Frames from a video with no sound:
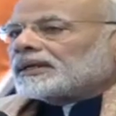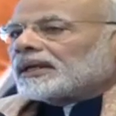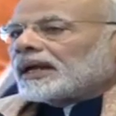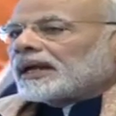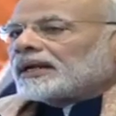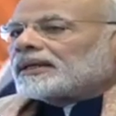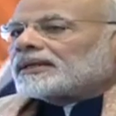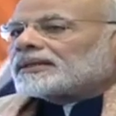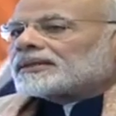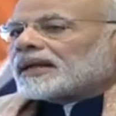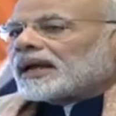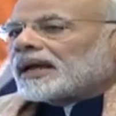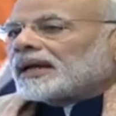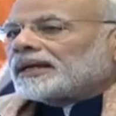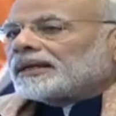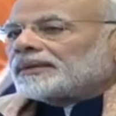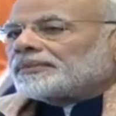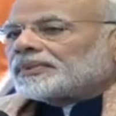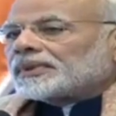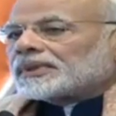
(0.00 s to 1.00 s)
and
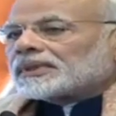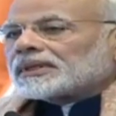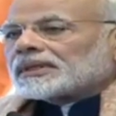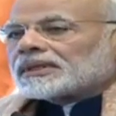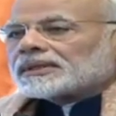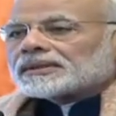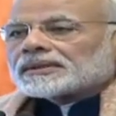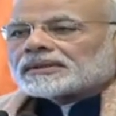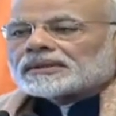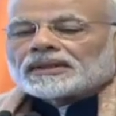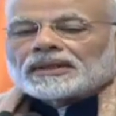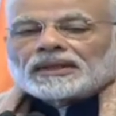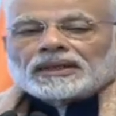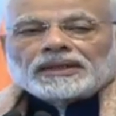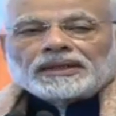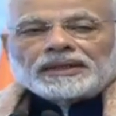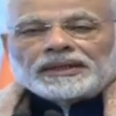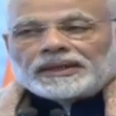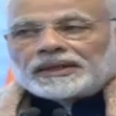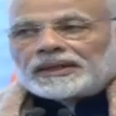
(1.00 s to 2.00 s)
Israeli business
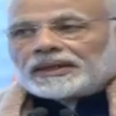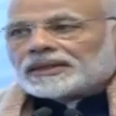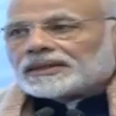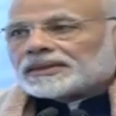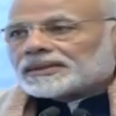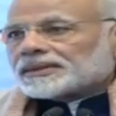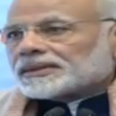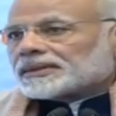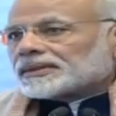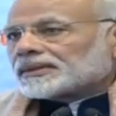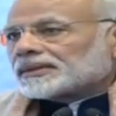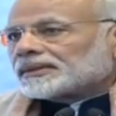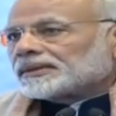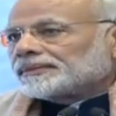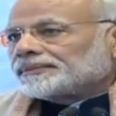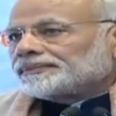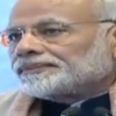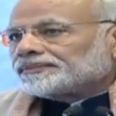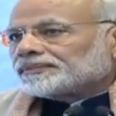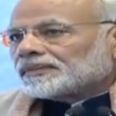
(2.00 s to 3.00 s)
leaders
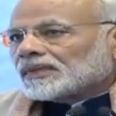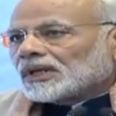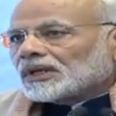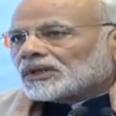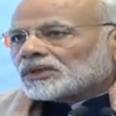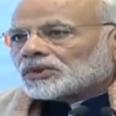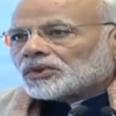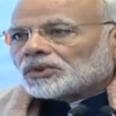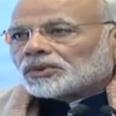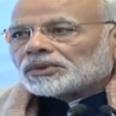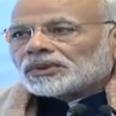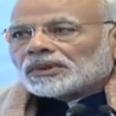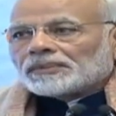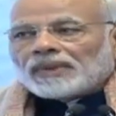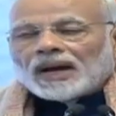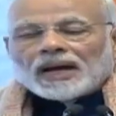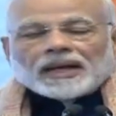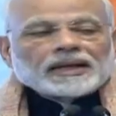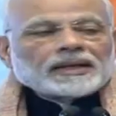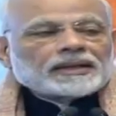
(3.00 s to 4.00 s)
through the
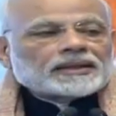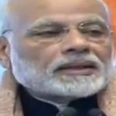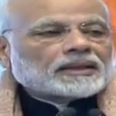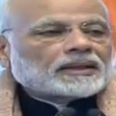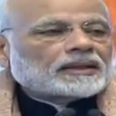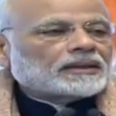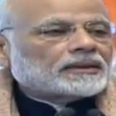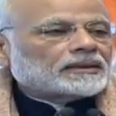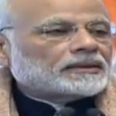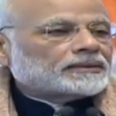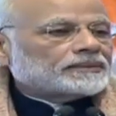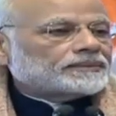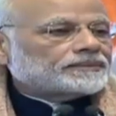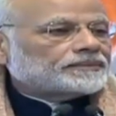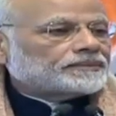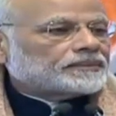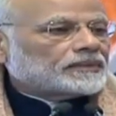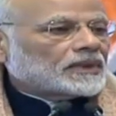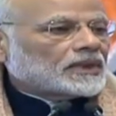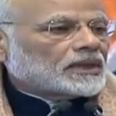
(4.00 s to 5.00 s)
bilateral
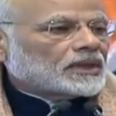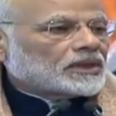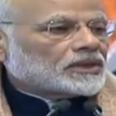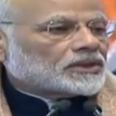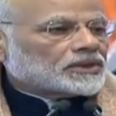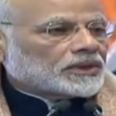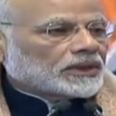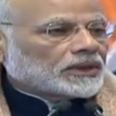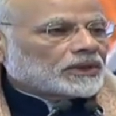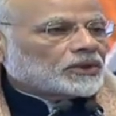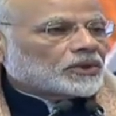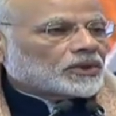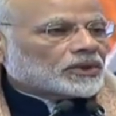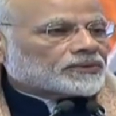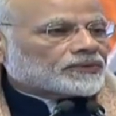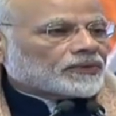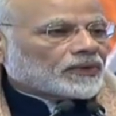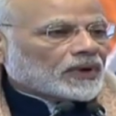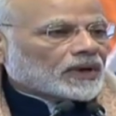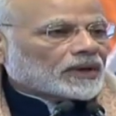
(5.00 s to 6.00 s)
CEOs
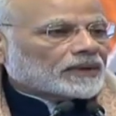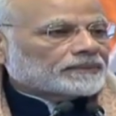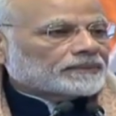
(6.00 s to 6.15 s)
forum.